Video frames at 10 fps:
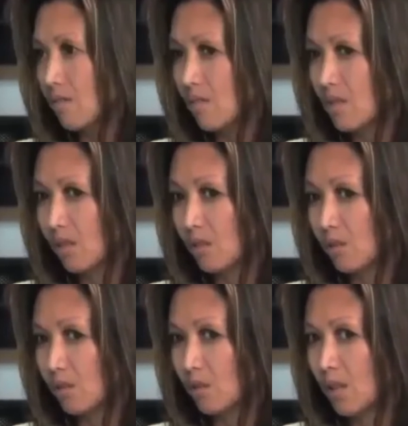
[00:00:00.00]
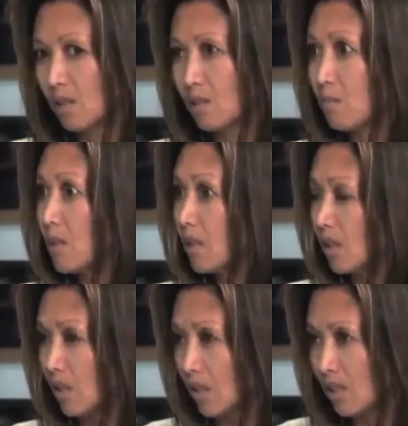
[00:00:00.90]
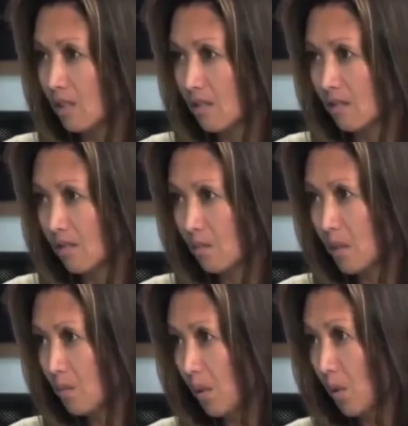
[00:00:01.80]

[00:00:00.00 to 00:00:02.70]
them to be curious, to be